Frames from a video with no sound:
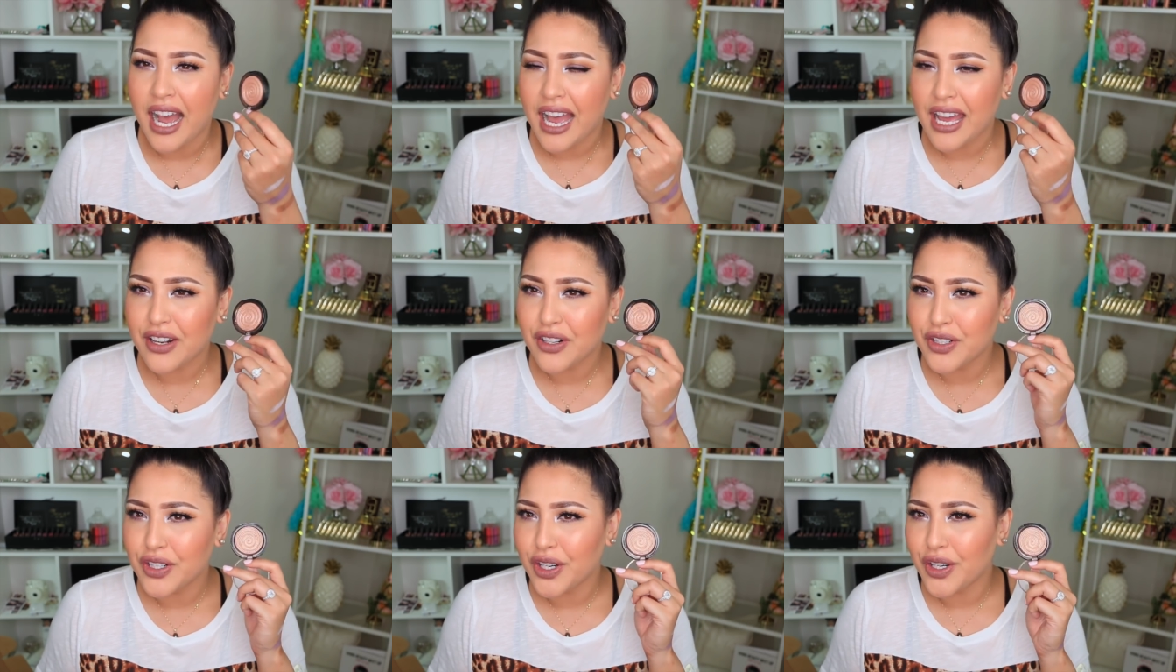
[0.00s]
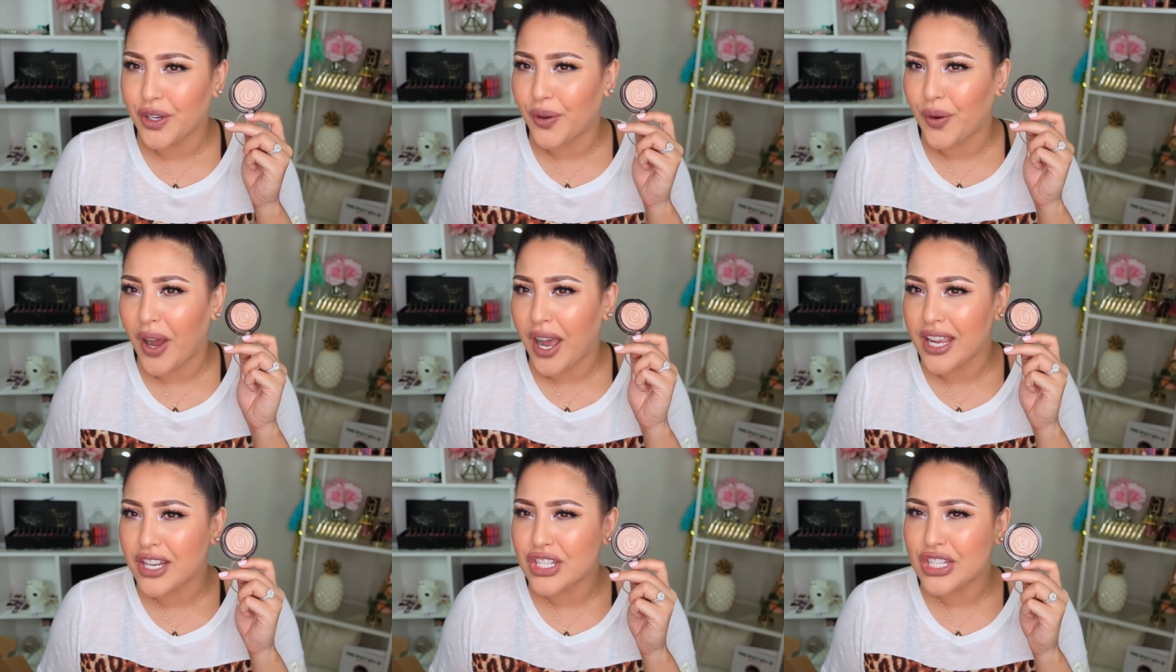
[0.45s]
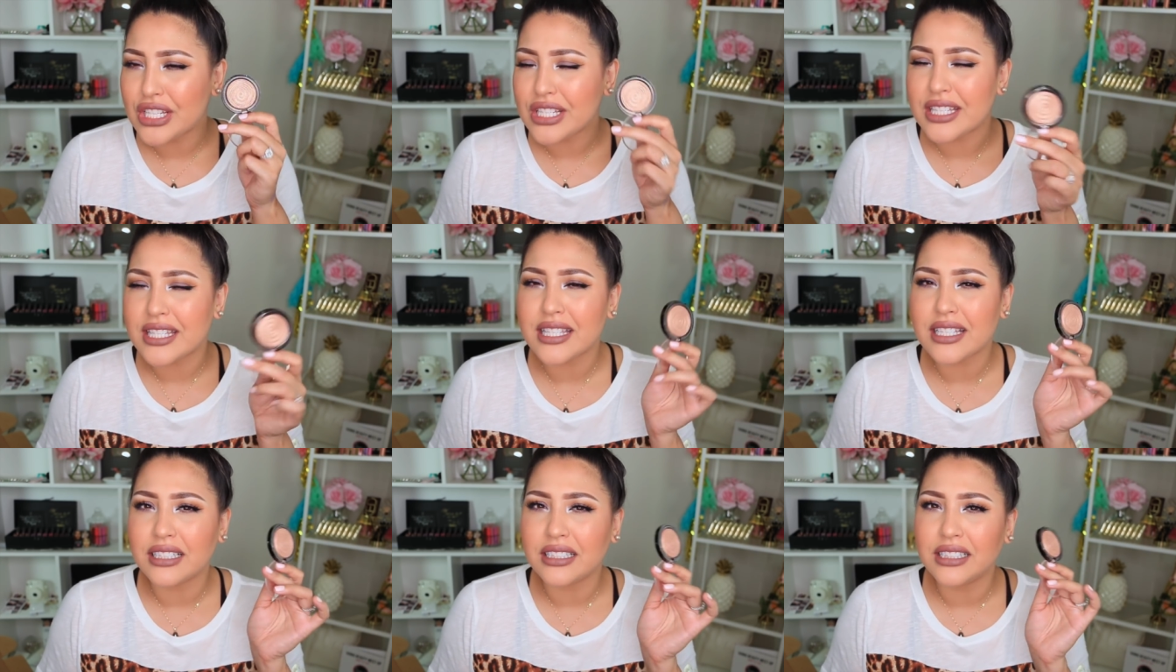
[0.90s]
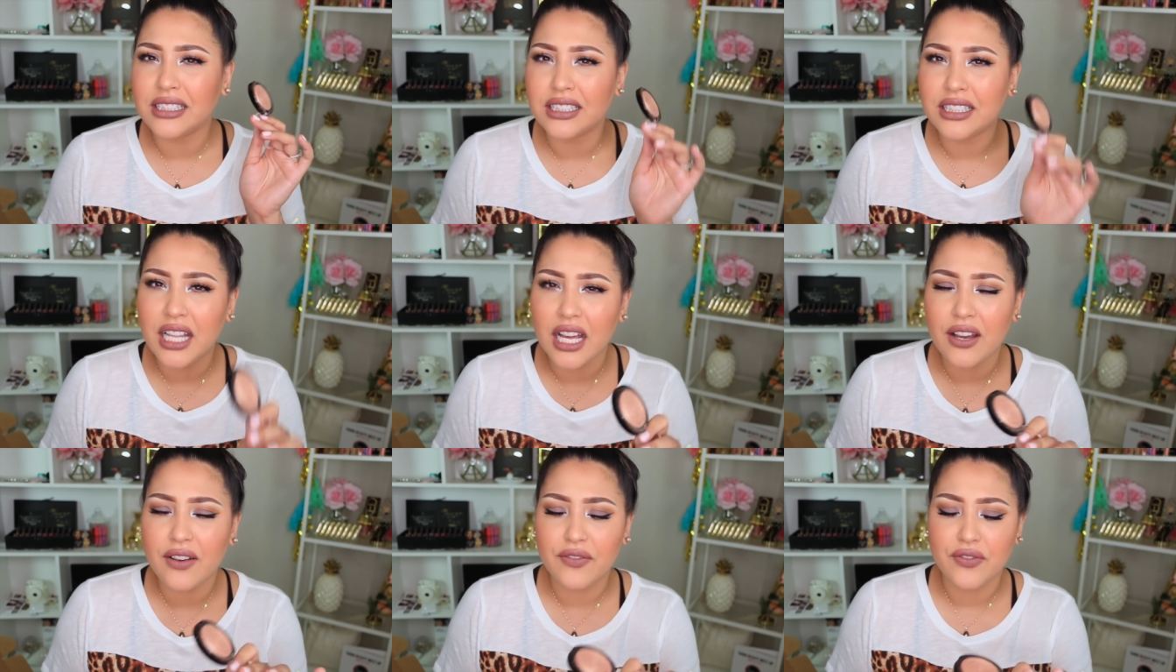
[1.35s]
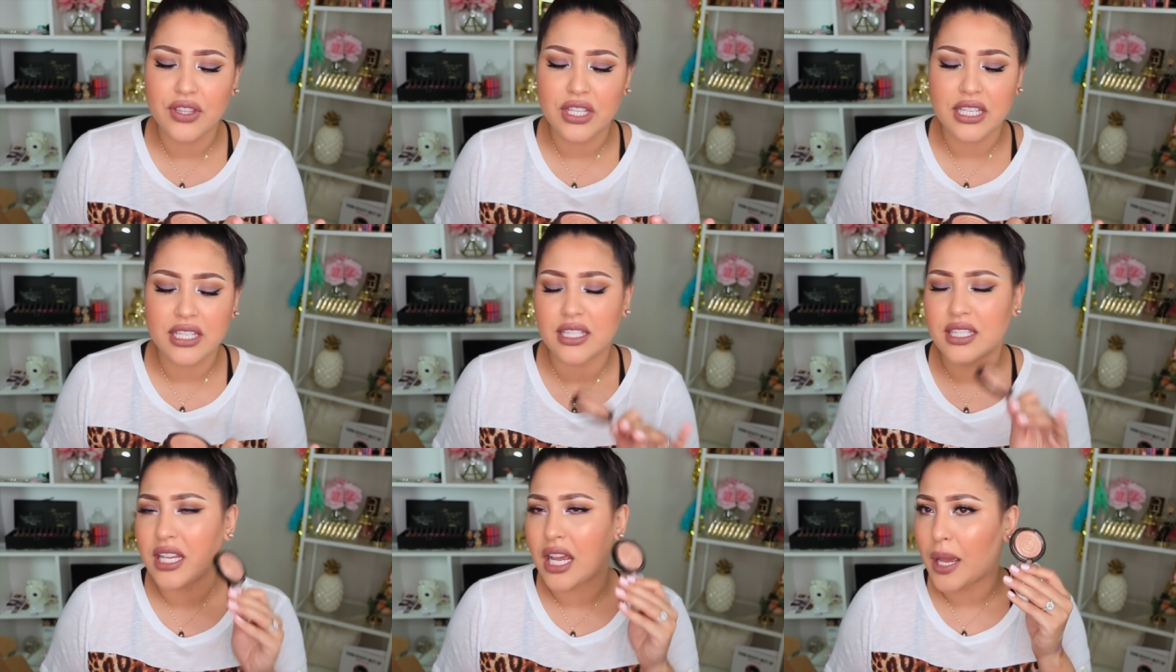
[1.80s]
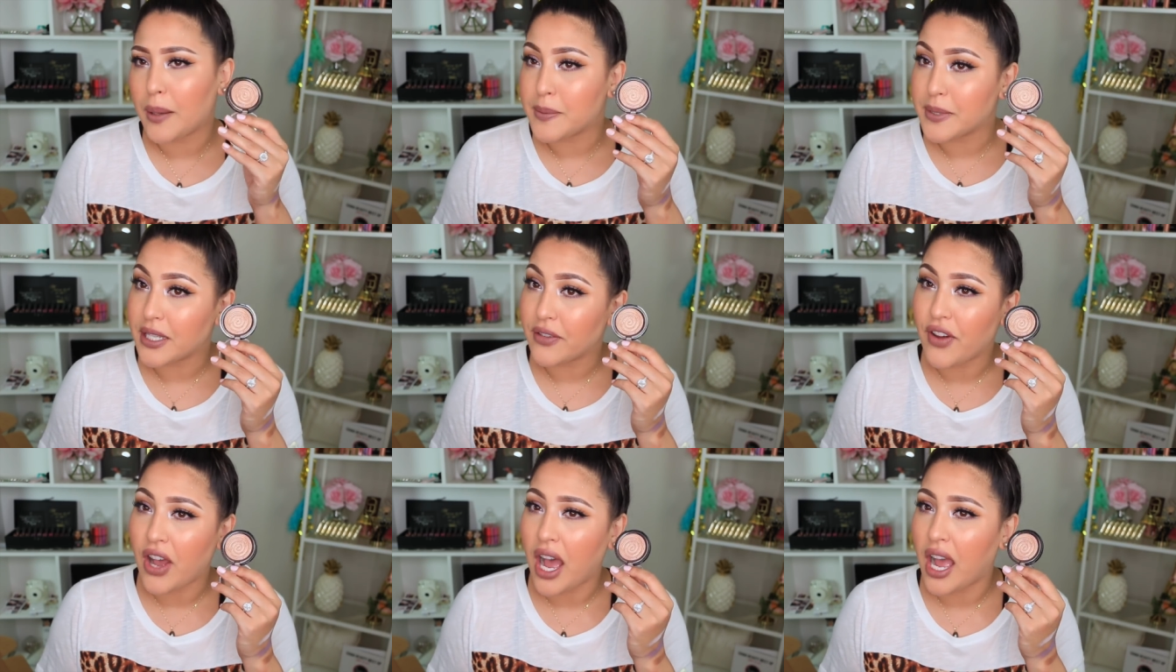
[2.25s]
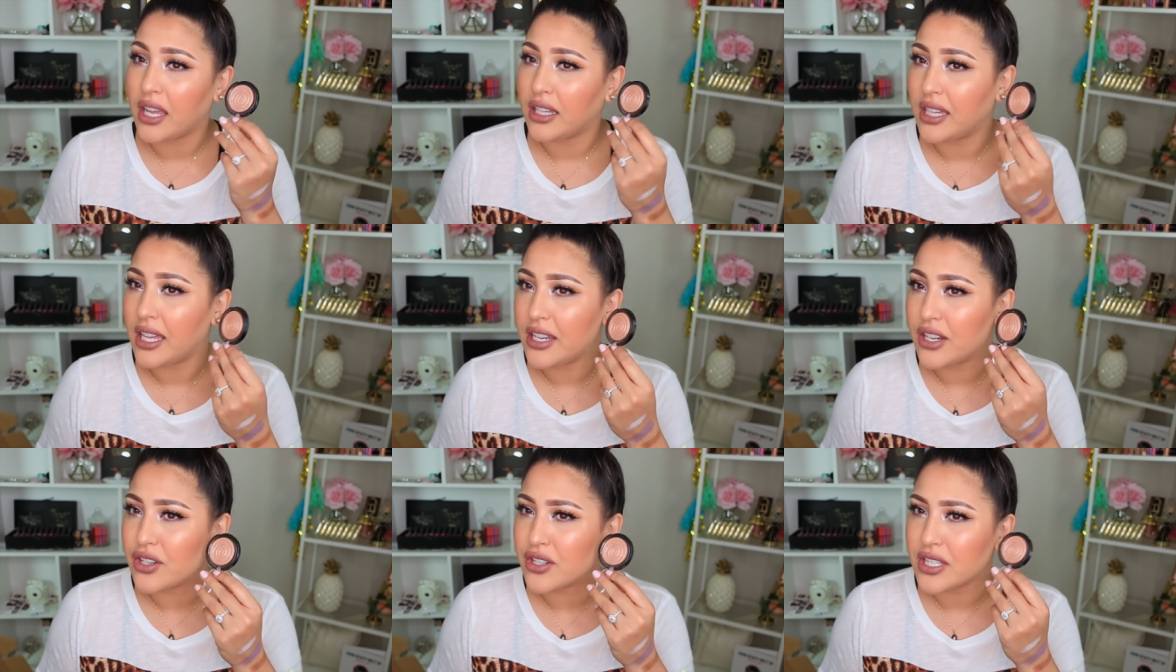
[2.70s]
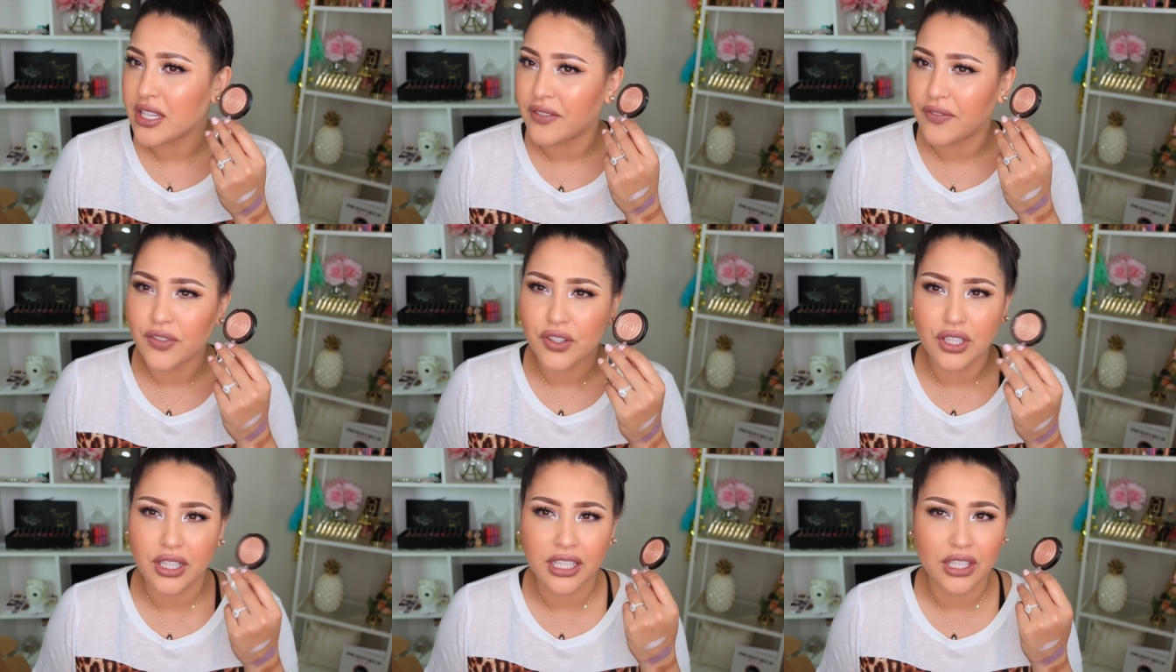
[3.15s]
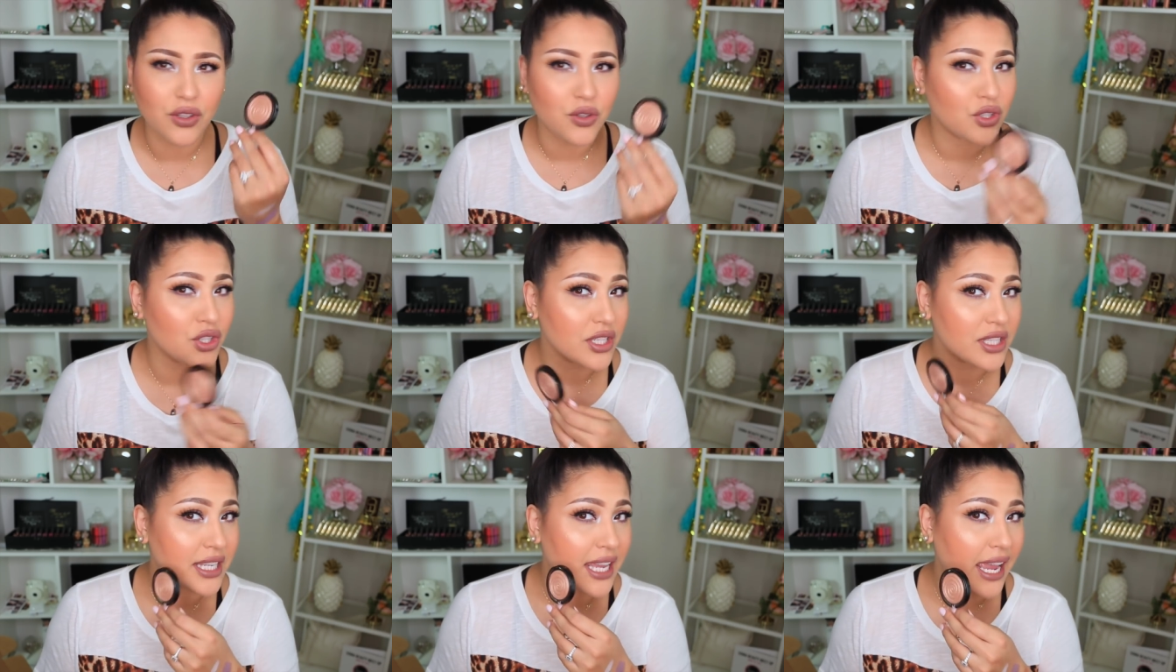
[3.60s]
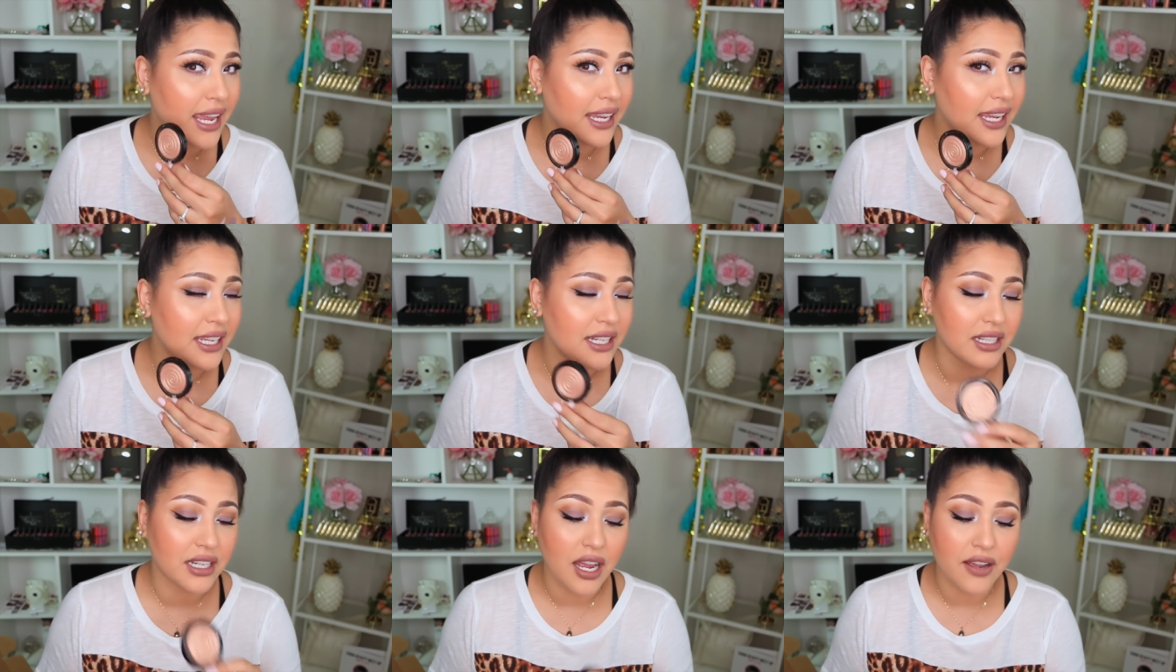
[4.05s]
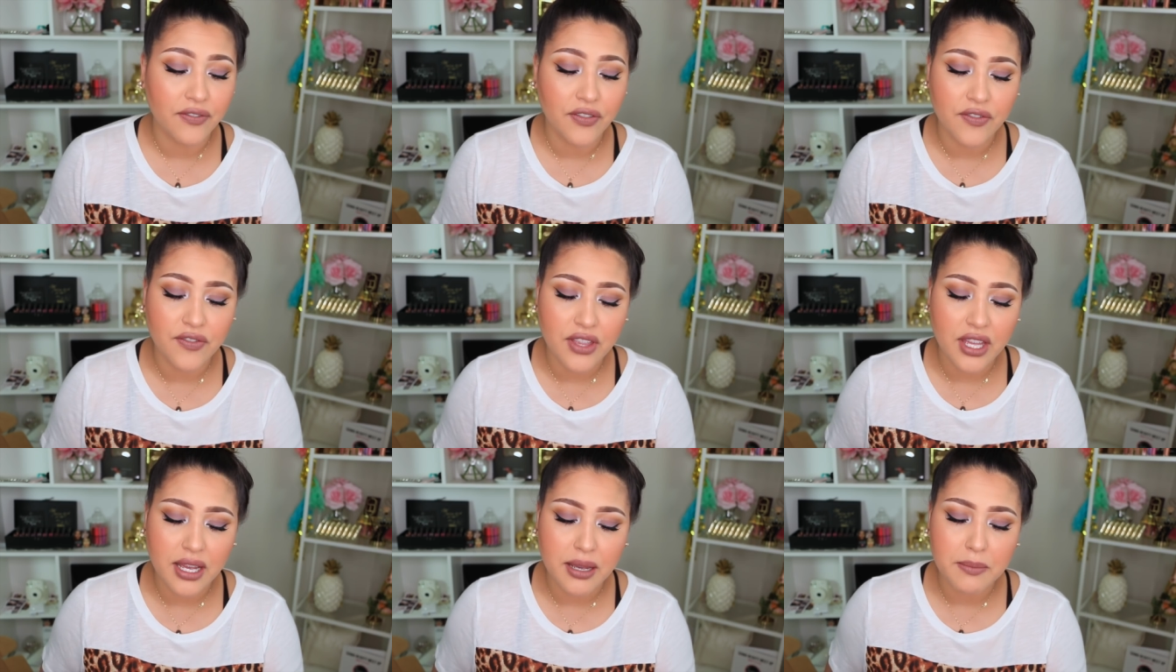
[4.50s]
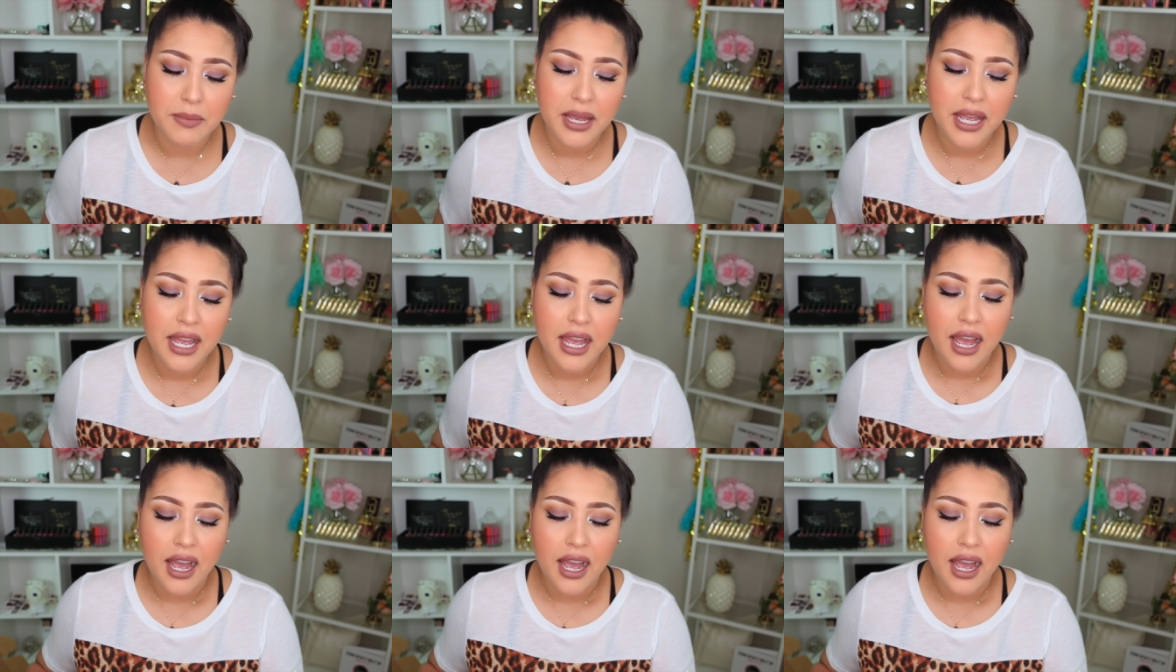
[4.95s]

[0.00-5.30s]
I don't know, I just love these types of highlighters. I feel like you just can't get enough of them.